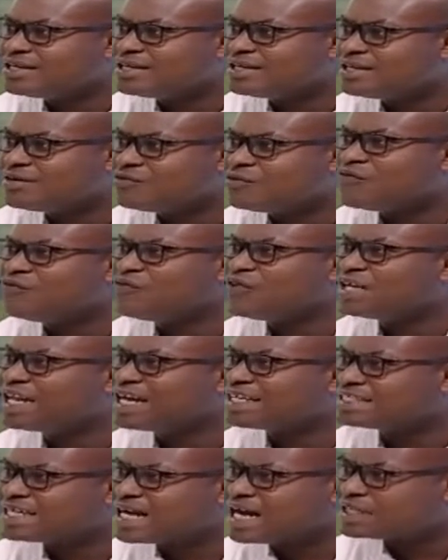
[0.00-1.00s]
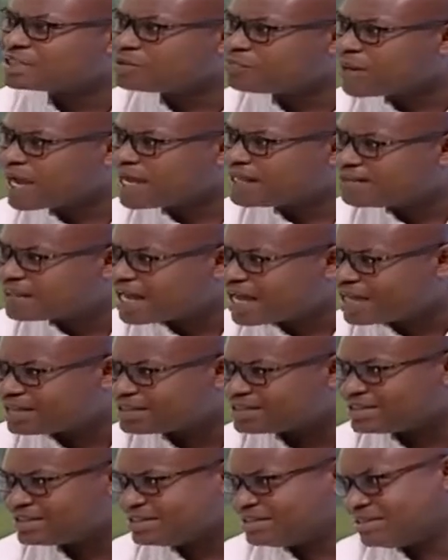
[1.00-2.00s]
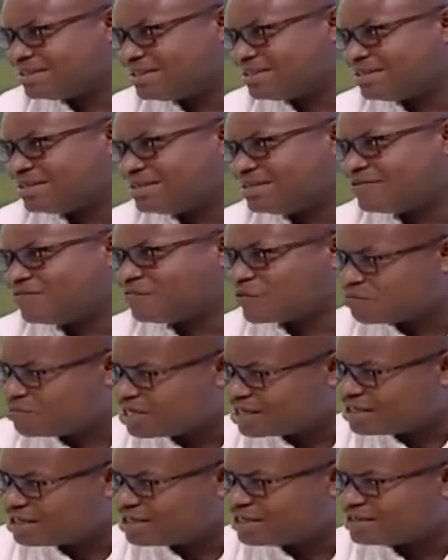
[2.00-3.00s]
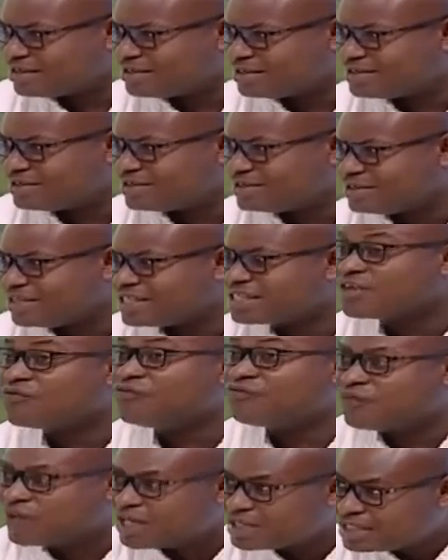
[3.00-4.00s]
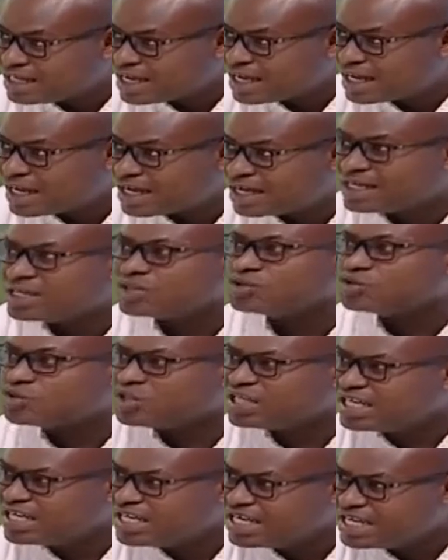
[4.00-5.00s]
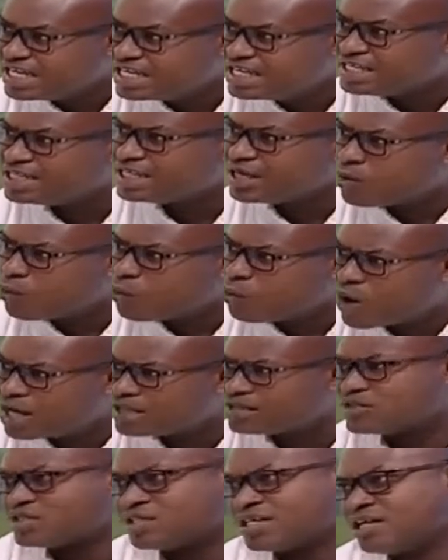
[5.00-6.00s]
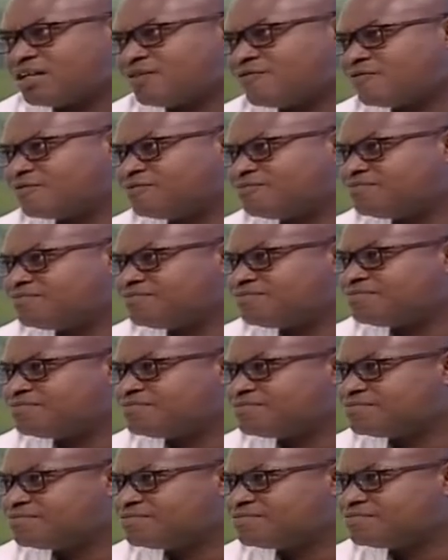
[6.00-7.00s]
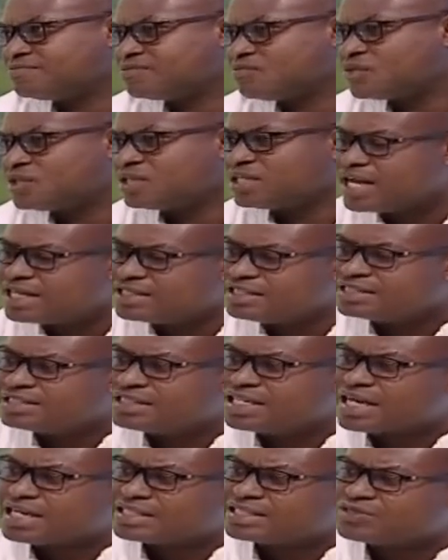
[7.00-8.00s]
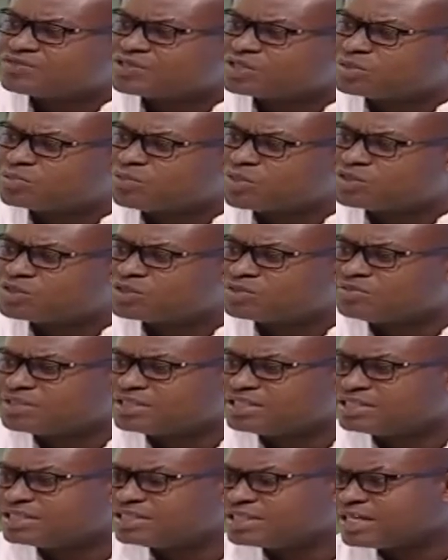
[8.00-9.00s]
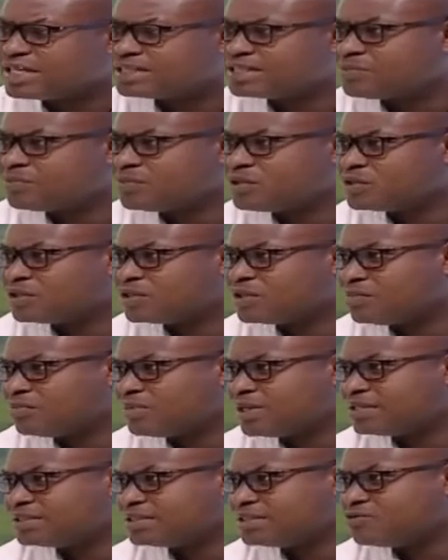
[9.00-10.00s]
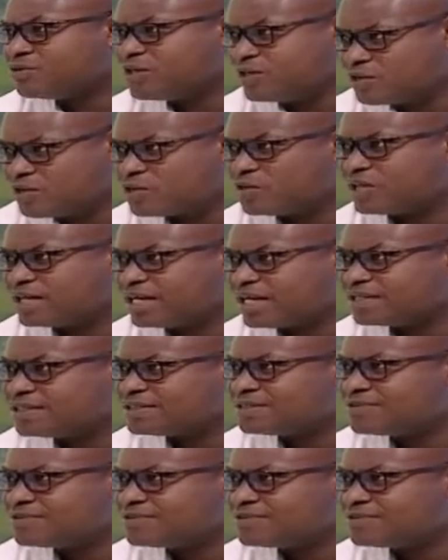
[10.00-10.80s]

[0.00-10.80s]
will feel attacked by that. For me, is a failure to lead oneself. The NDC has a responsibility as a political party, we know that,